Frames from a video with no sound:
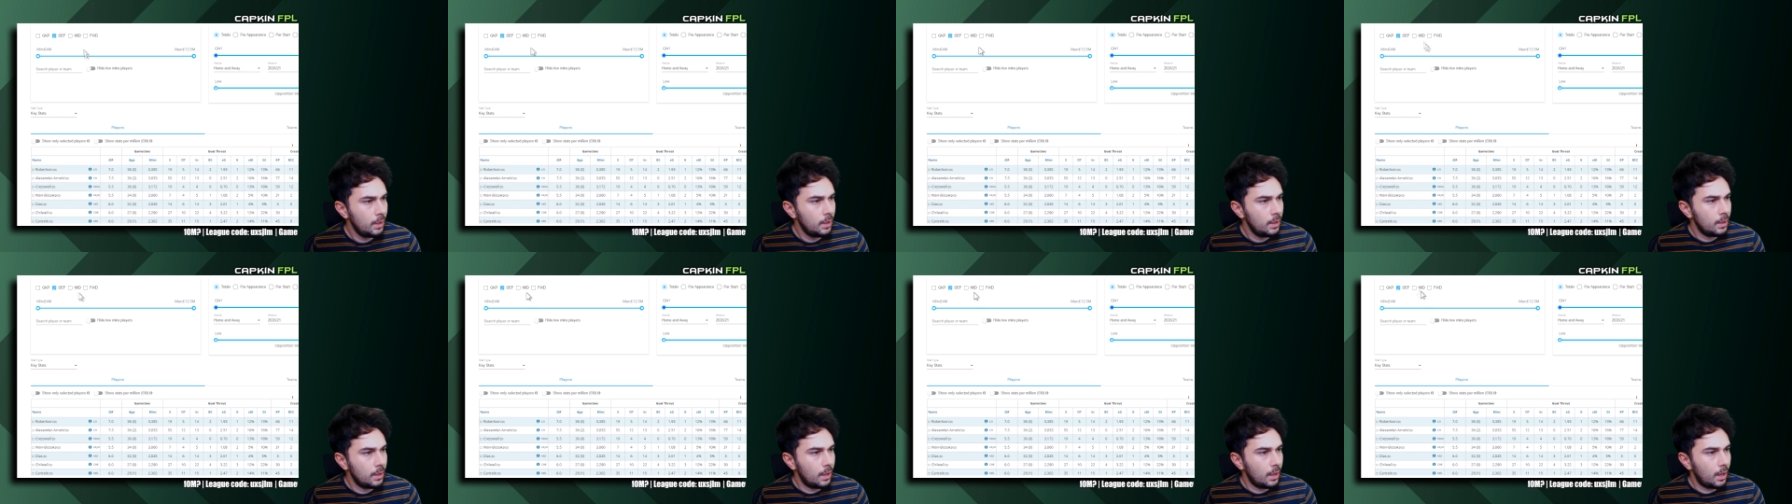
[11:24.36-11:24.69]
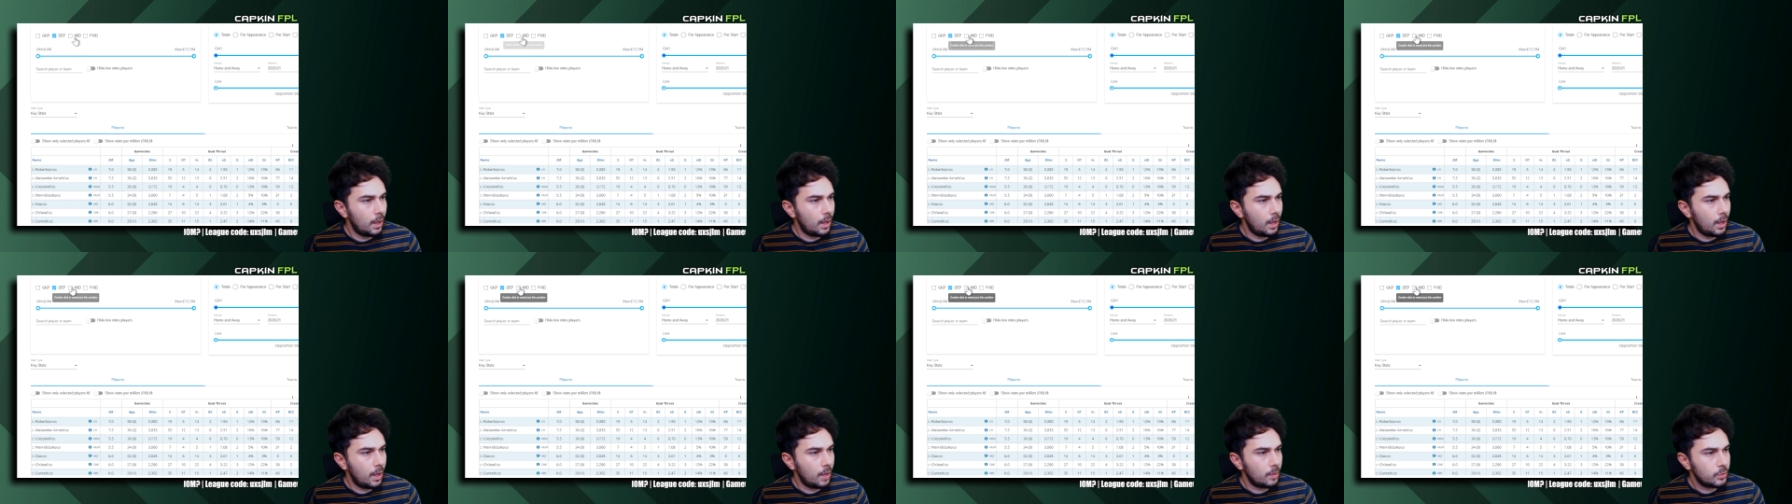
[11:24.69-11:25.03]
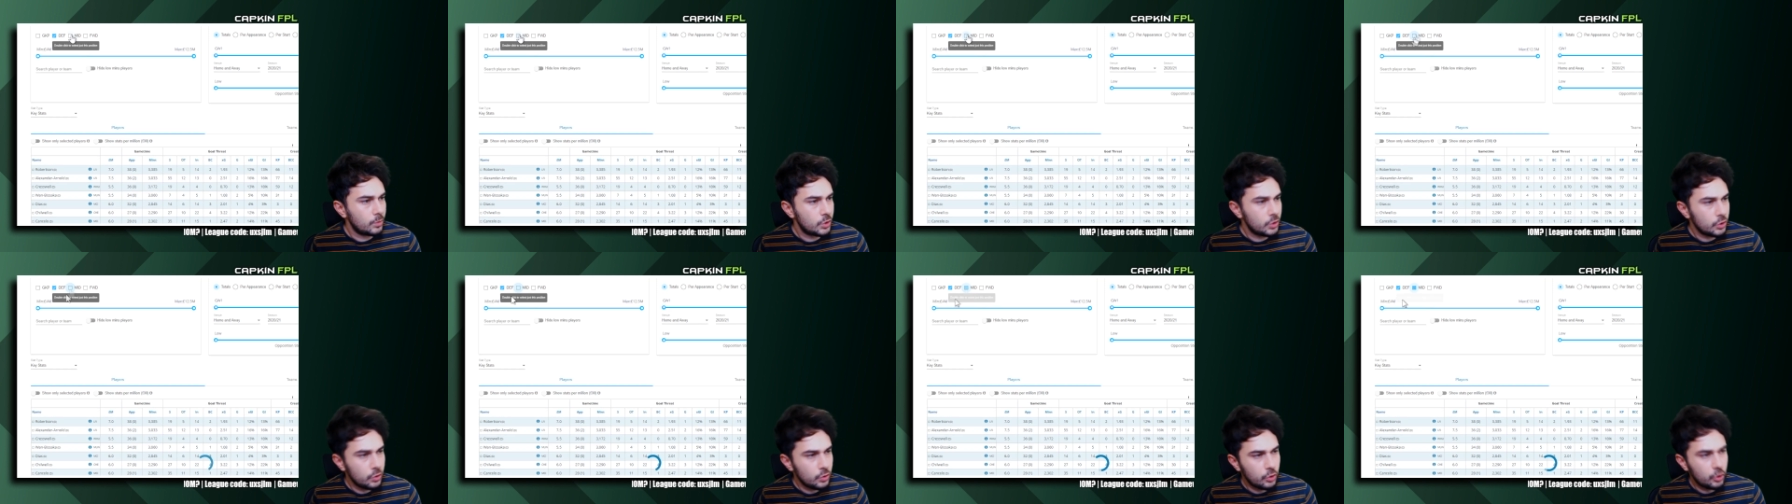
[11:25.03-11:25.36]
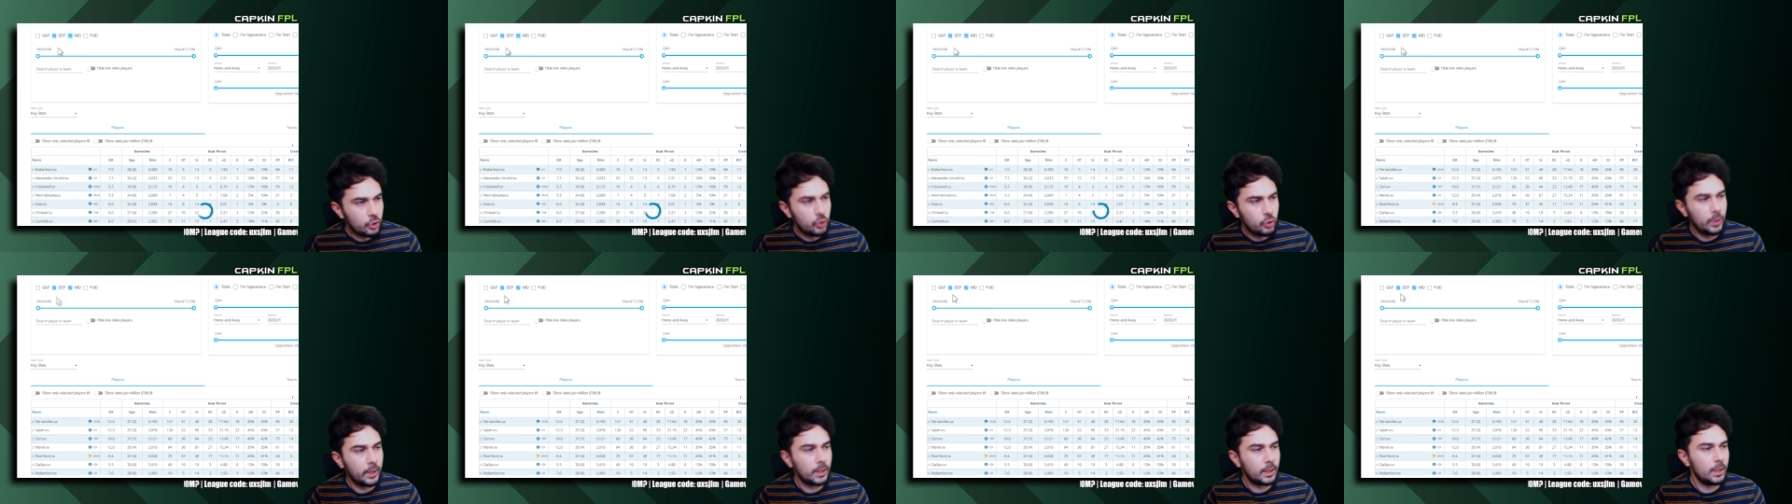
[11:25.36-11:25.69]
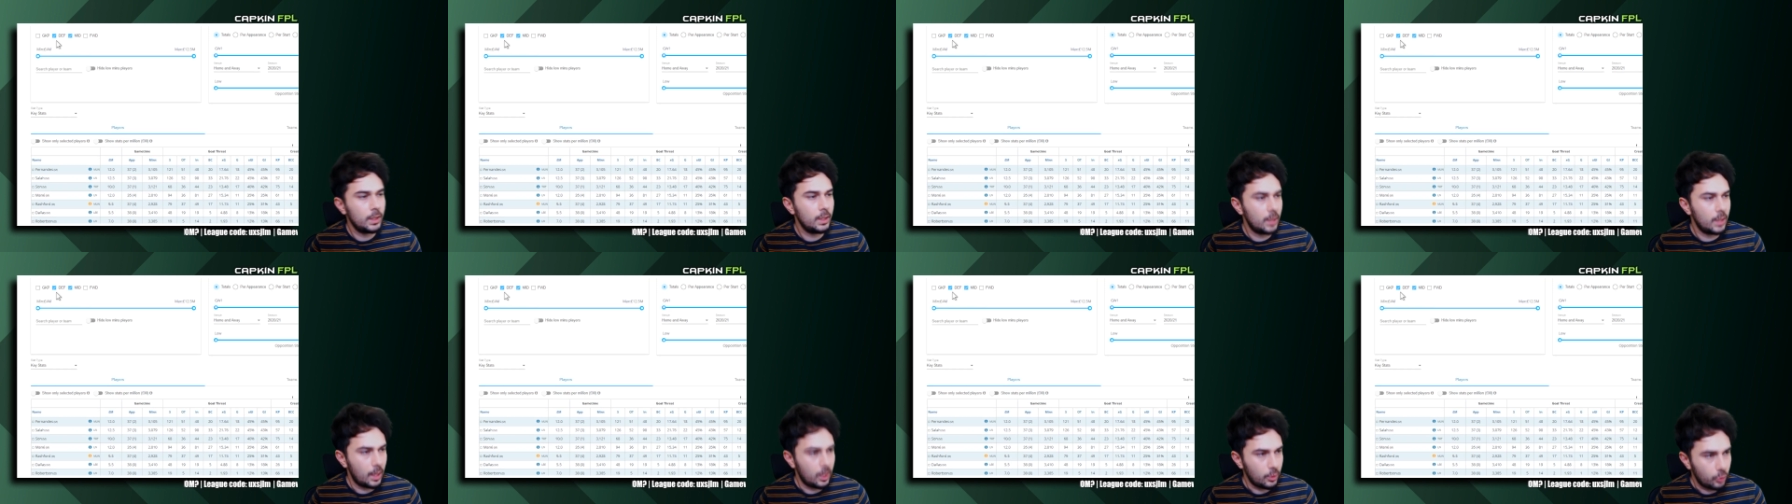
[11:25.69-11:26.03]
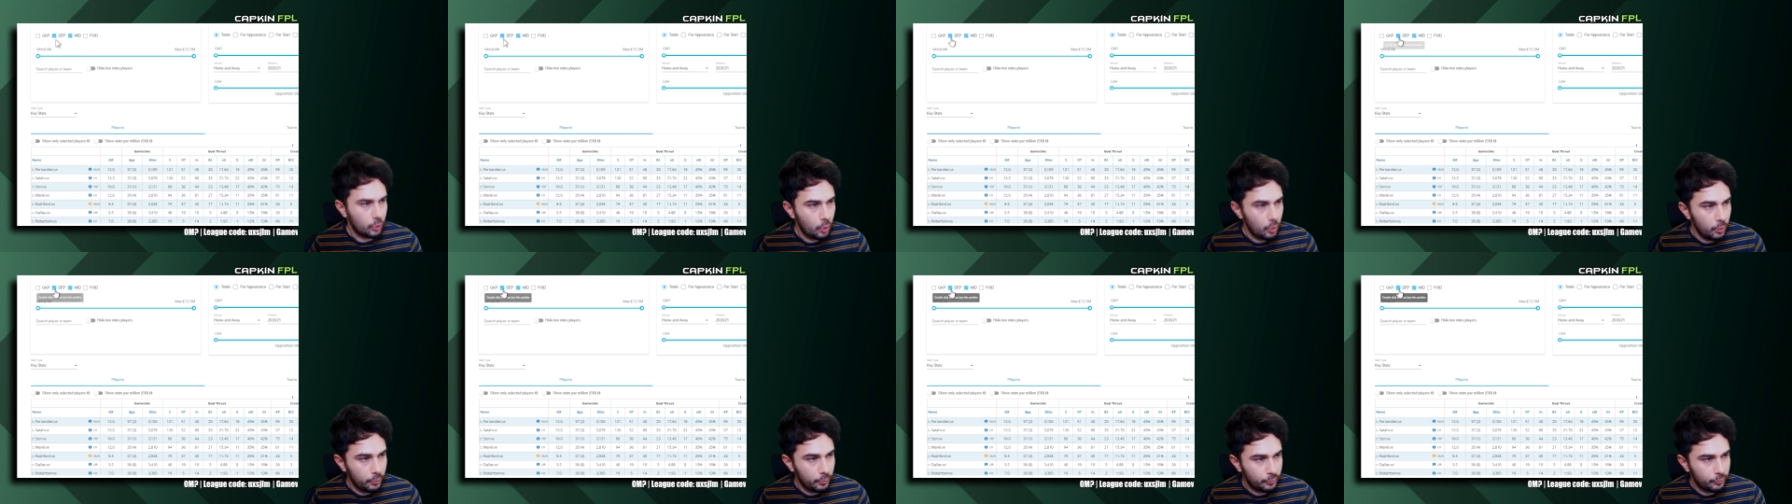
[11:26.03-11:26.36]
Uh, just to quickly like
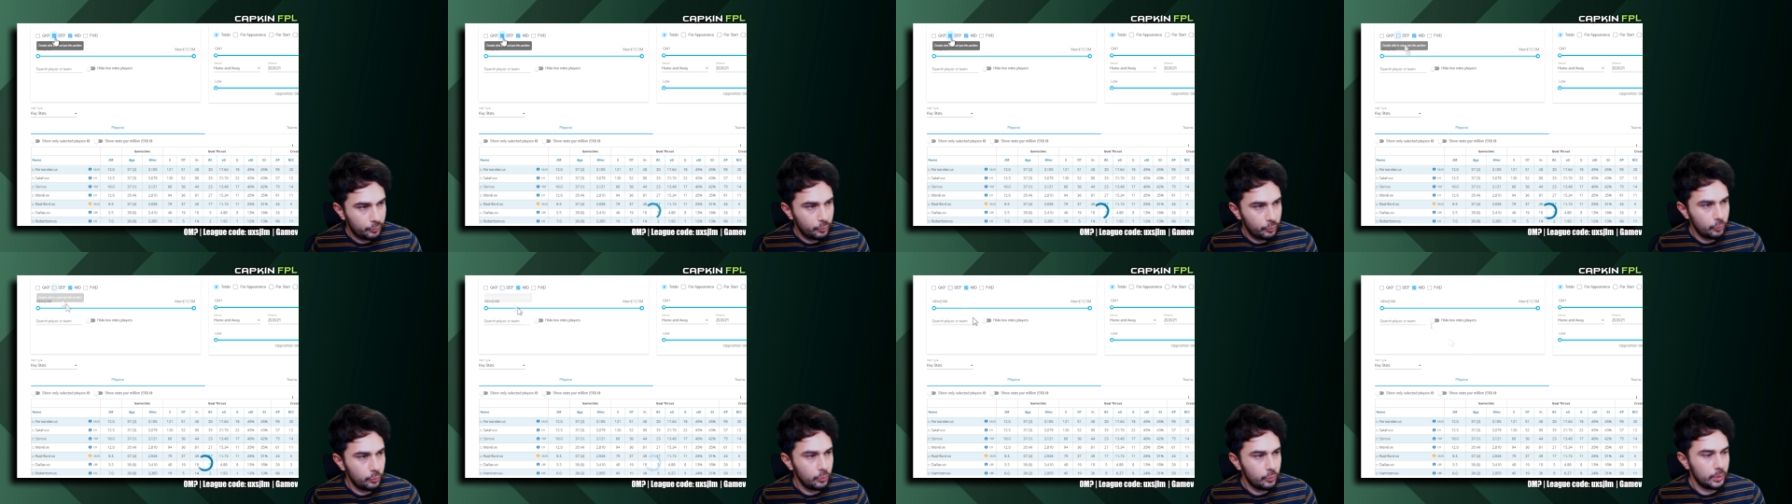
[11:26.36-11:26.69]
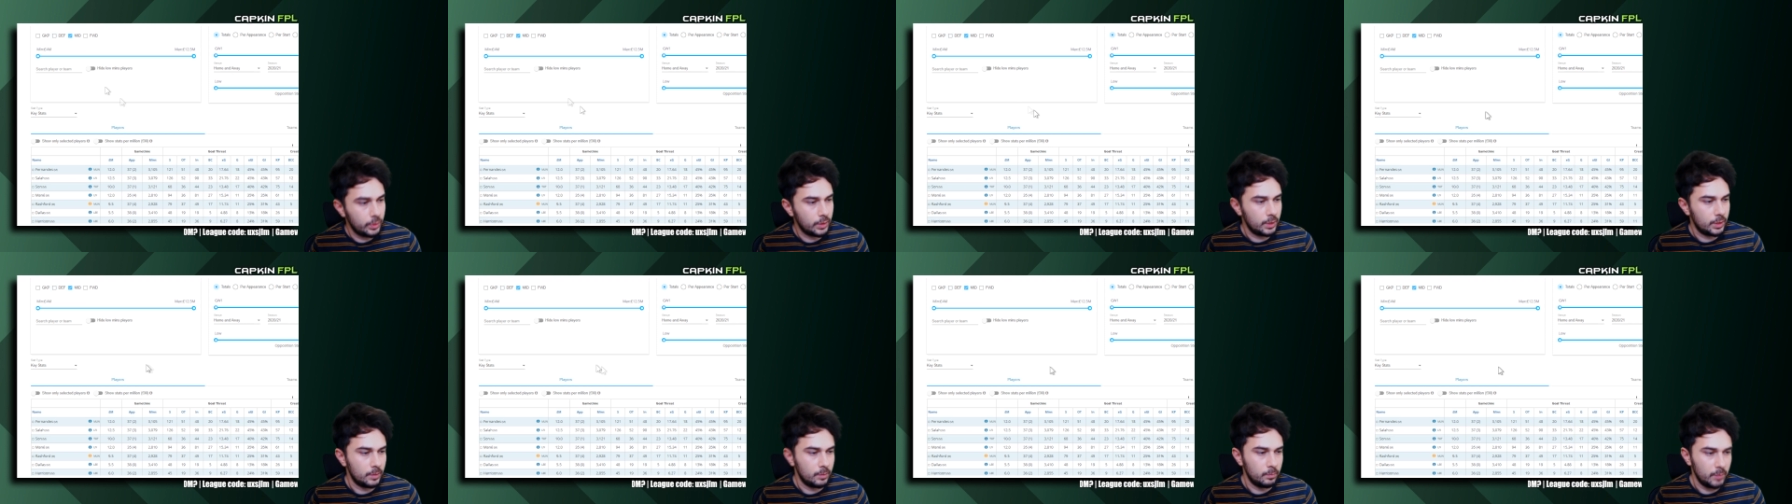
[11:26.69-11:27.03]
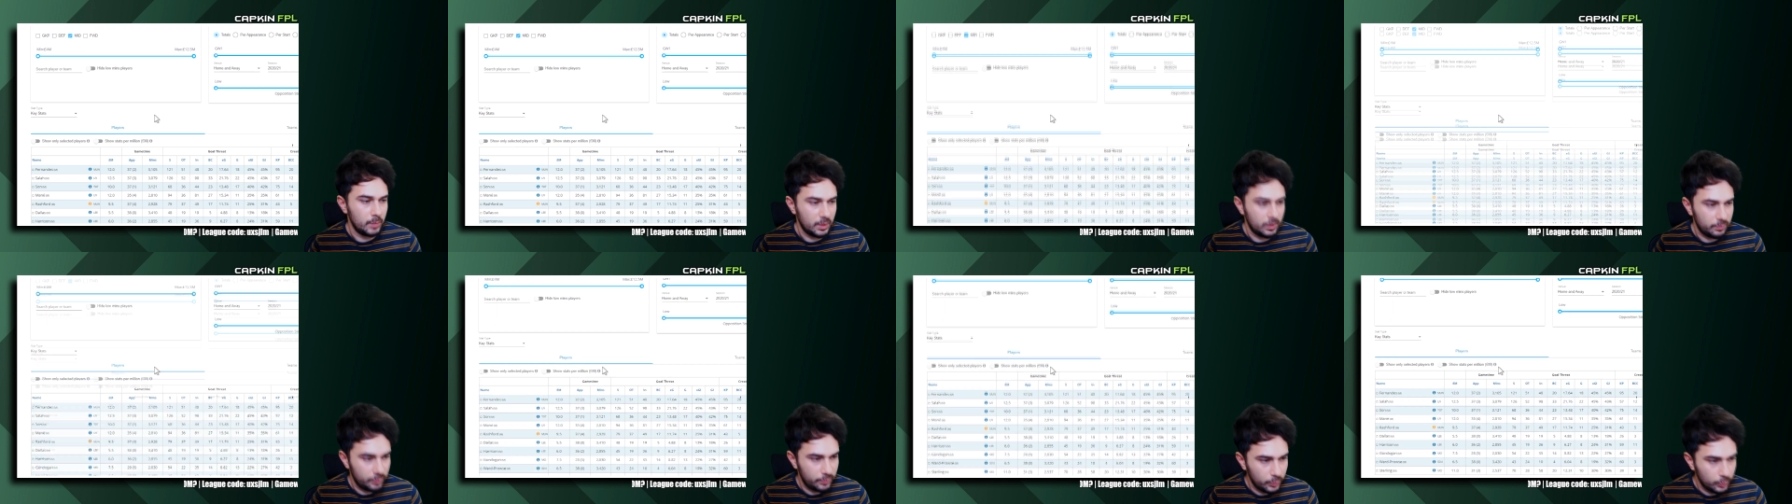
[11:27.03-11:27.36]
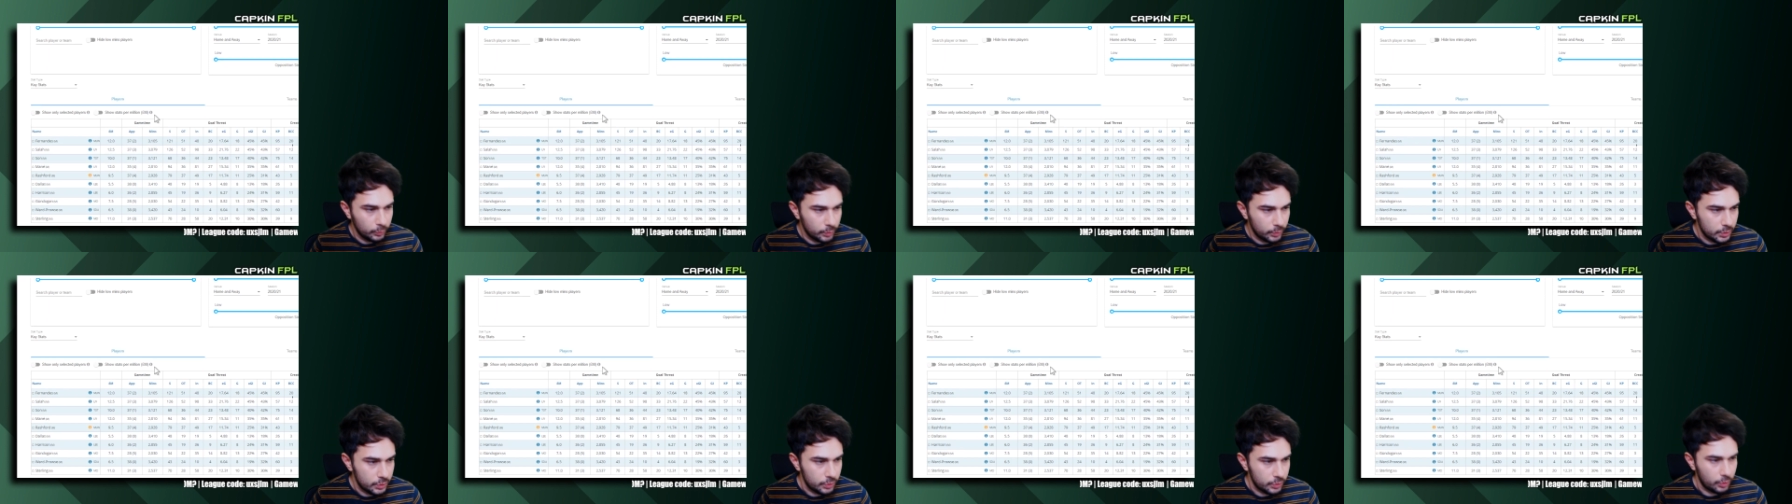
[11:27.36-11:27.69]
go through the midfielders,